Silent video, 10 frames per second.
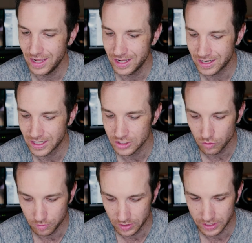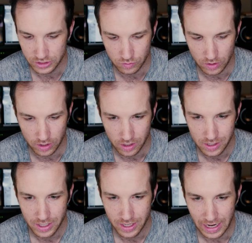And I got to a place where
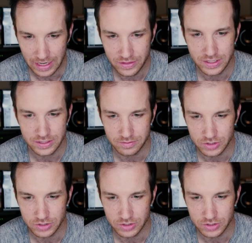atheism